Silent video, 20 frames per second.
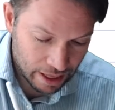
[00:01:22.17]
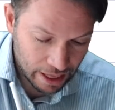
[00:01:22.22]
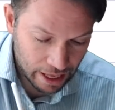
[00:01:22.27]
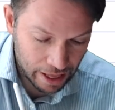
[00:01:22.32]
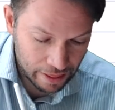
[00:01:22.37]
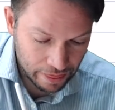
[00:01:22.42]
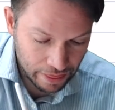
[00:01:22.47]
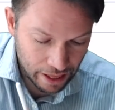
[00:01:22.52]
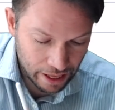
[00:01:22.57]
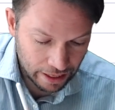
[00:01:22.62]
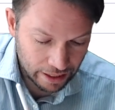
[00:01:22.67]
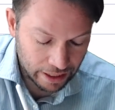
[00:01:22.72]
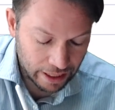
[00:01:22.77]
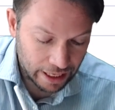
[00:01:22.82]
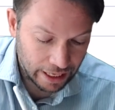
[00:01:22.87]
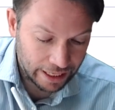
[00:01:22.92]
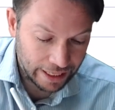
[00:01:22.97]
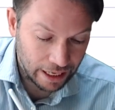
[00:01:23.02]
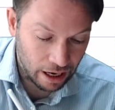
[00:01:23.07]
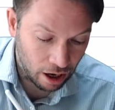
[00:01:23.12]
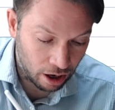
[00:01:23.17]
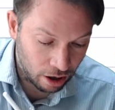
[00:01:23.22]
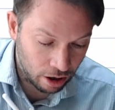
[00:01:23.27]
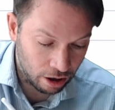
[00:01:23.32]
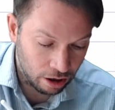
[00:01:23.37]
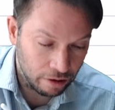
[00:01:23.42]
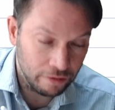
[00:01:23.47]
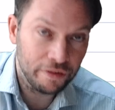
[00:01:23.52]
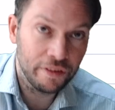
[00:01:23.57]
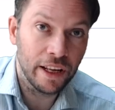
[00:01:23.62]
and then he
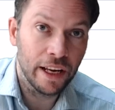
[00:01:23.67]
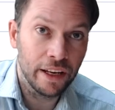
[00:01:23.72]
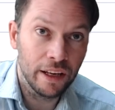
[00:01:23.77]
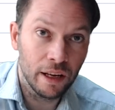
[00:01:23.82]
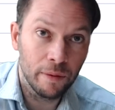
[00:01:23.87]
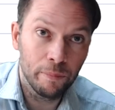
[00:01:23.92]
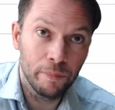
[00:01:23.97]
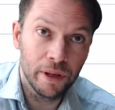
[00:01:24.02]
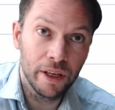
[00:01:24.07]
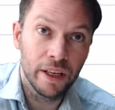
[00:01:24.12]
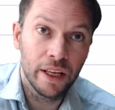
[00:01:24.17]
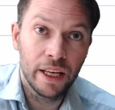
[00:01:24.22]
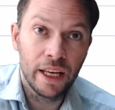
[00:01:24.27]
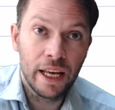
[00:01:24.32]
halves that number.